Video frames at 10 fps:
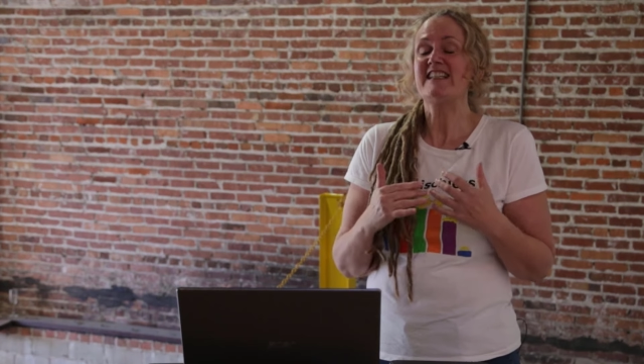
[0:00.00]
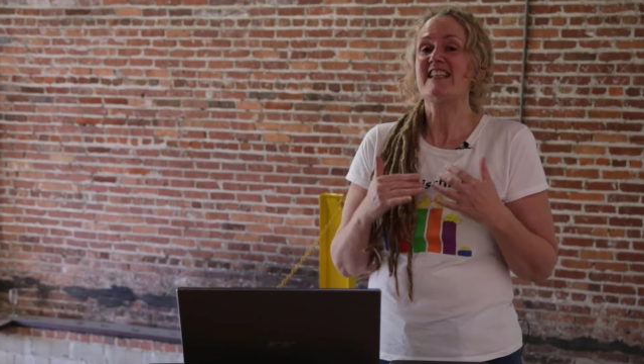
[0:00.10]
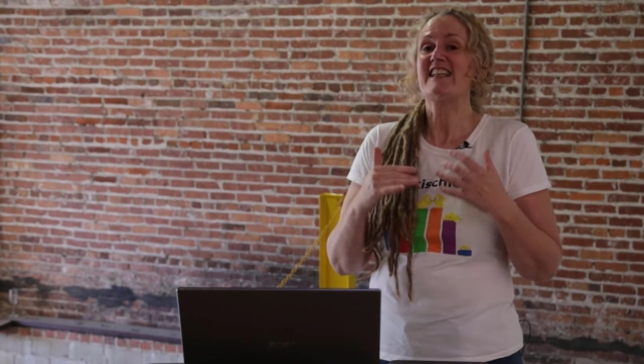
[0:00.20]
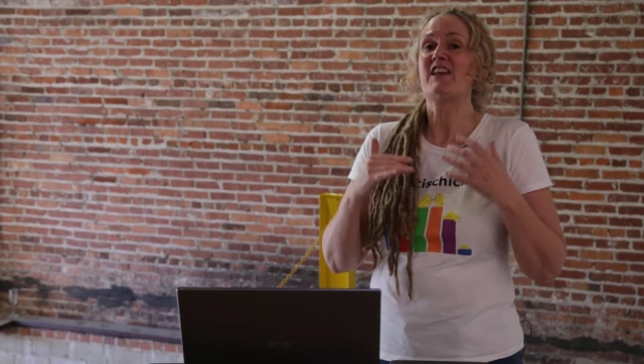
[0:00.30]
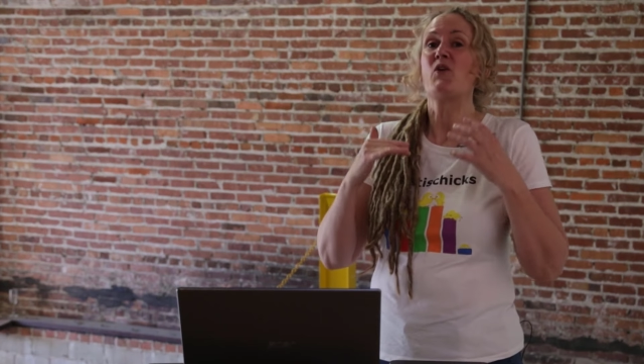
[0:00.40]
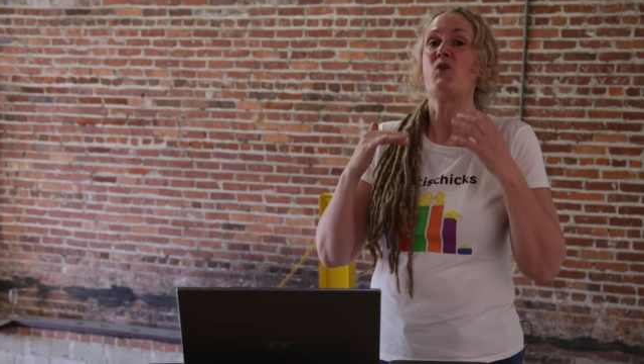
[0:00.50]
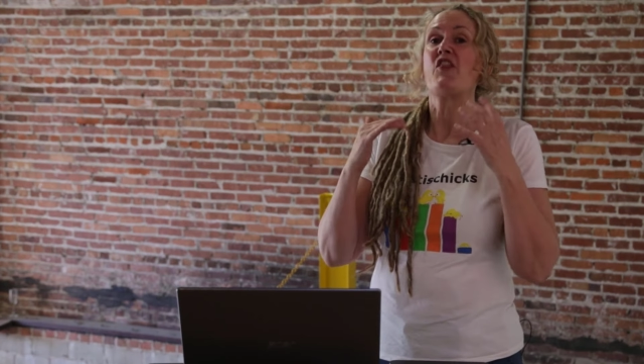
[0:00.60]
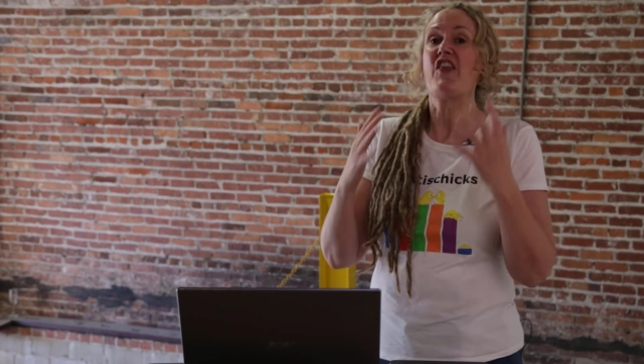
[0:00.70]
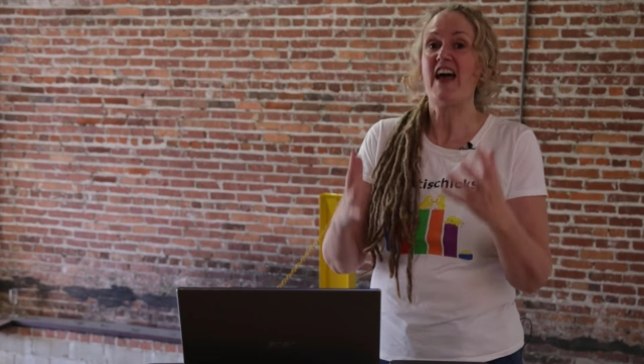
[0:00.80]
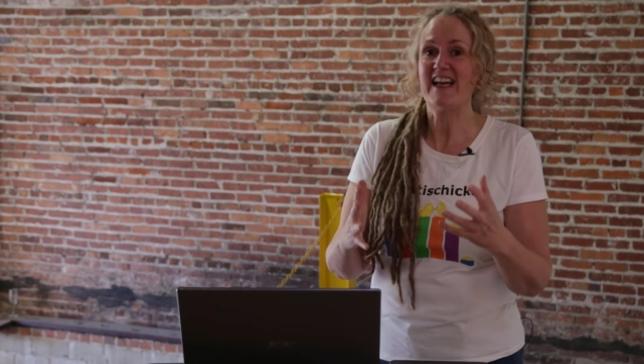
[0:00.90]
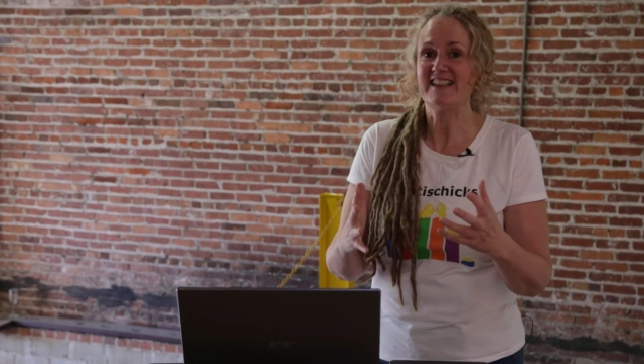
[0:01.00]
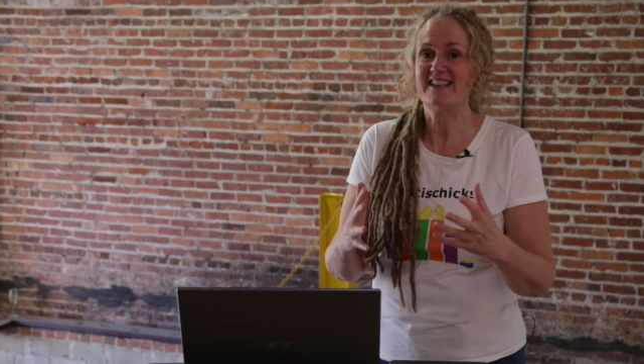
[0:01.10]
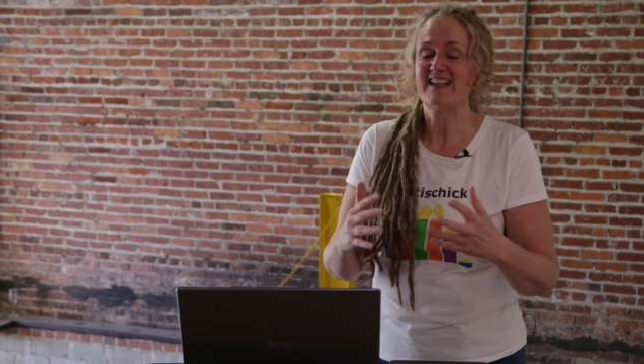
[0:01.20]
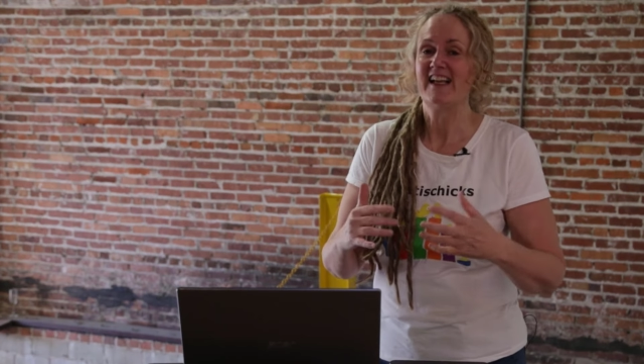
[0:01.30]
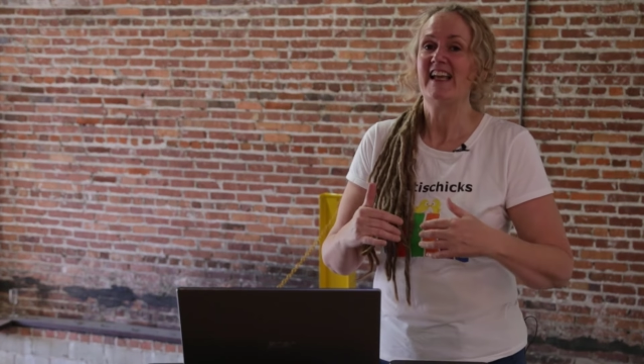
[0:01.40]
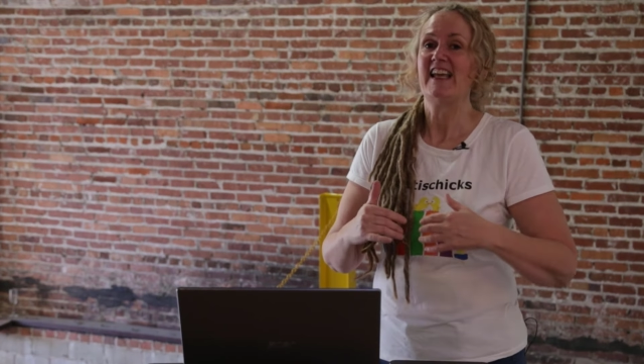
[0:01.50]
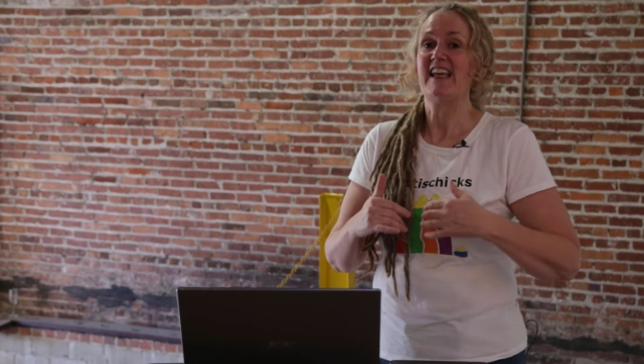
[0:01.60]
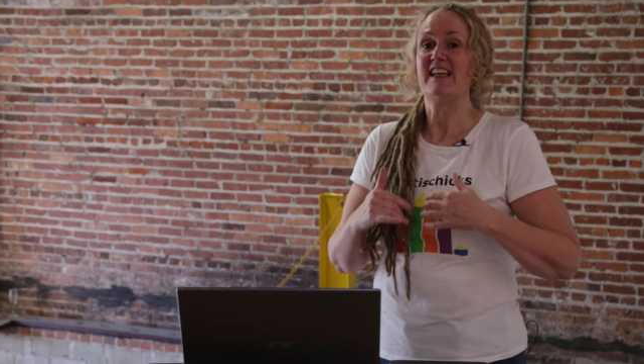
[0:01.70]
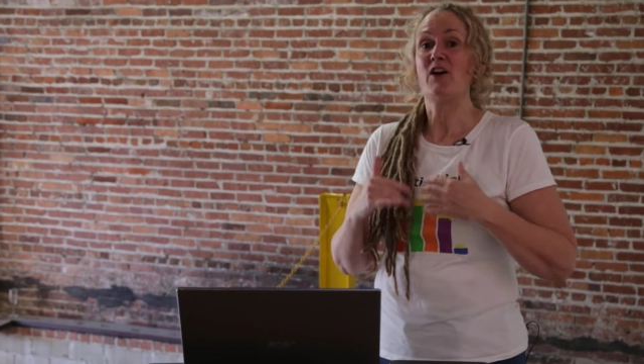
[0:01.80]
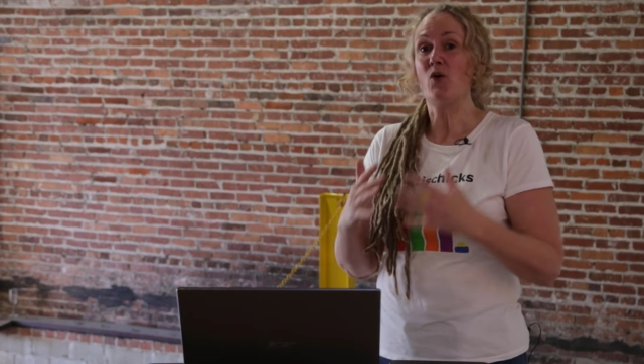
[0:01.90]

to know that in